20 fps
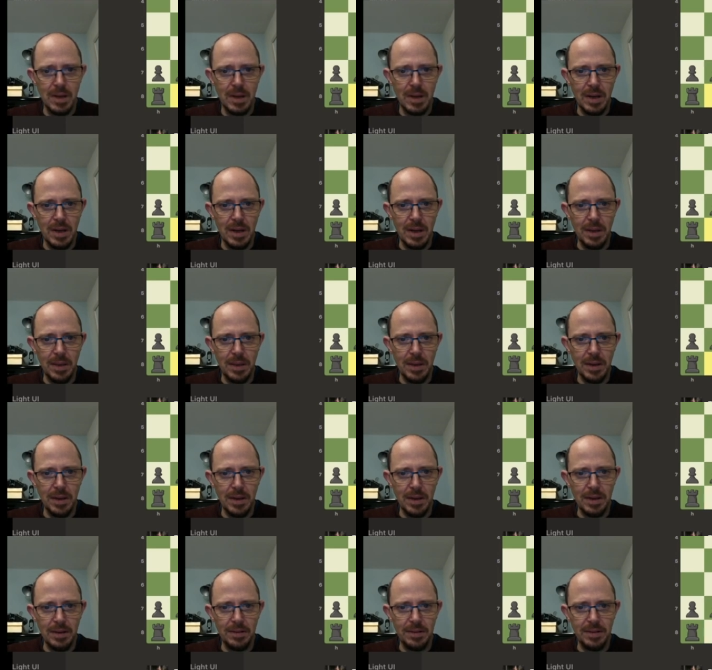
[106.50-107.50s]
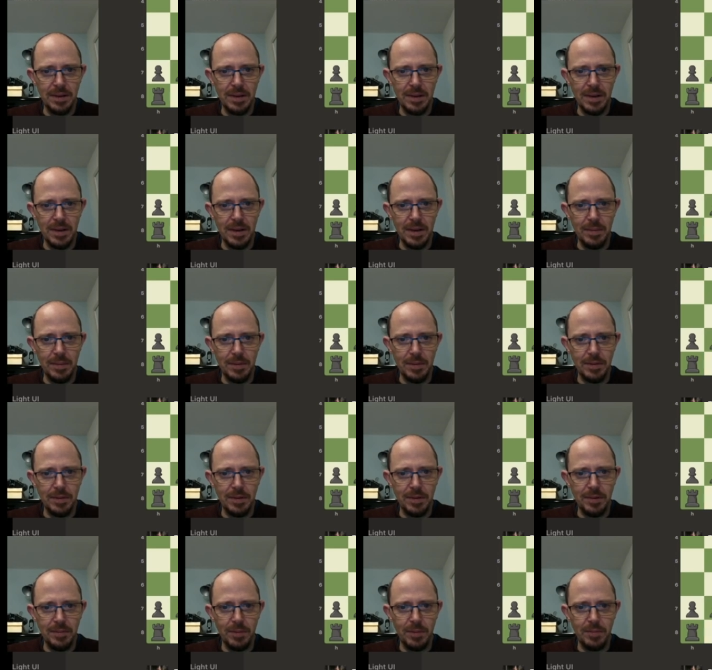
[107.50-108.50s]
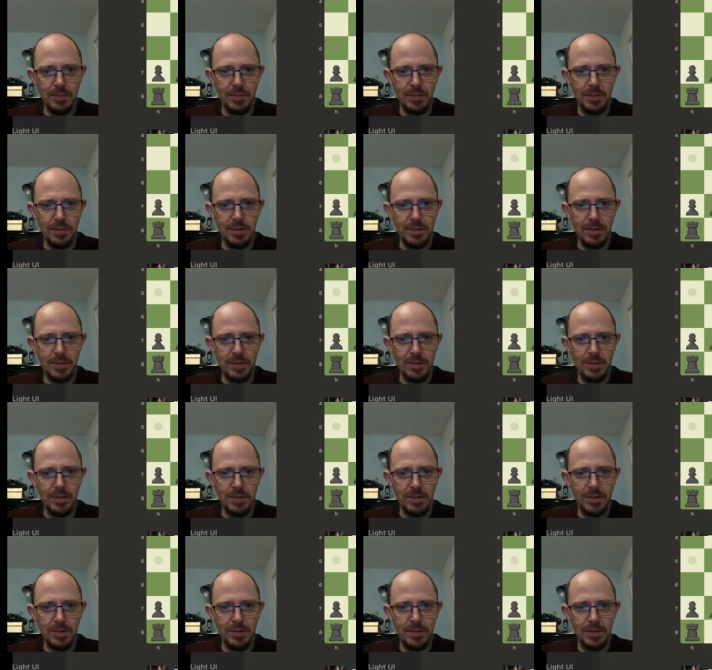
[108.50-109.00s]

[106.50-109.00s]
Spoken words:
And I think I can take here because he won't